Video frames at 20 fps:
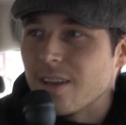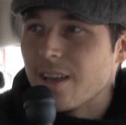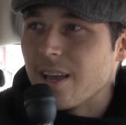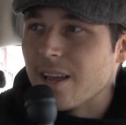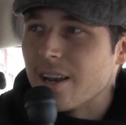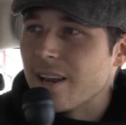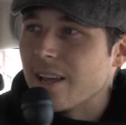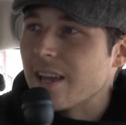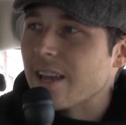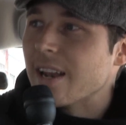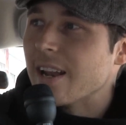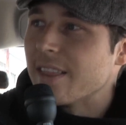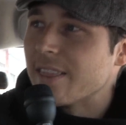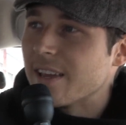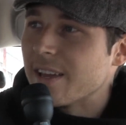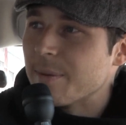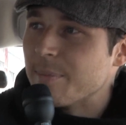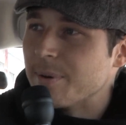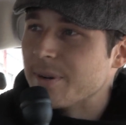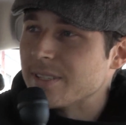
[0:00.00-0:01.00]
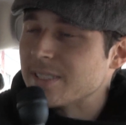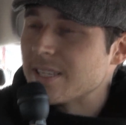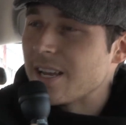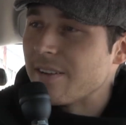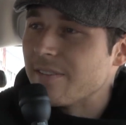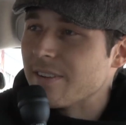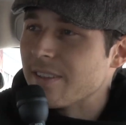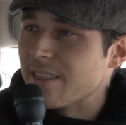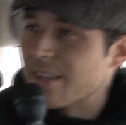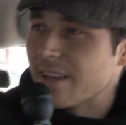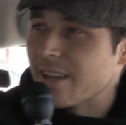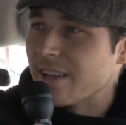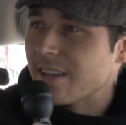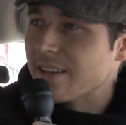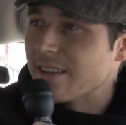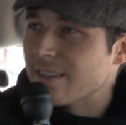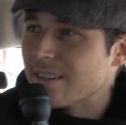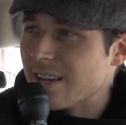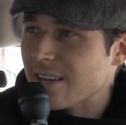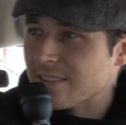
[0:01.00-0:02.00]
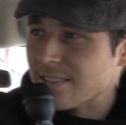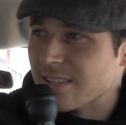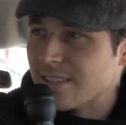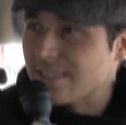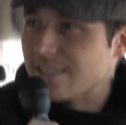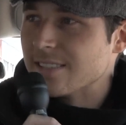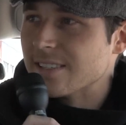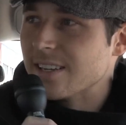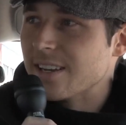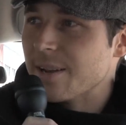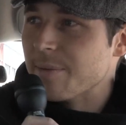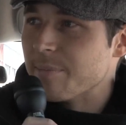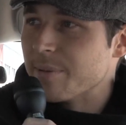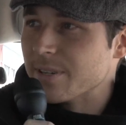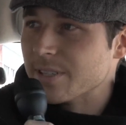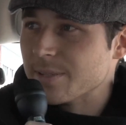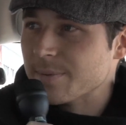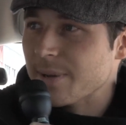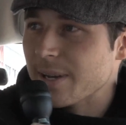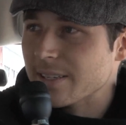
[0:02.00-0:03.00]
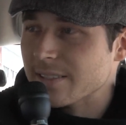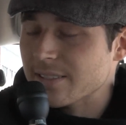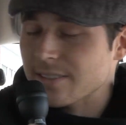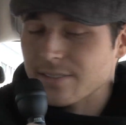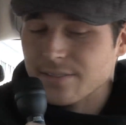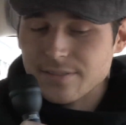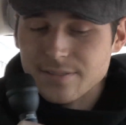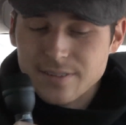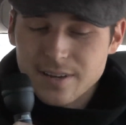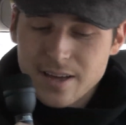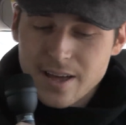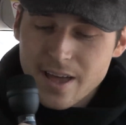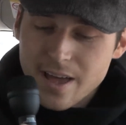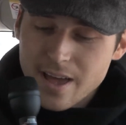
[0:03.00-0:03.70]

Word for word: and again, I think it puts everything, as Andy said, in perspective,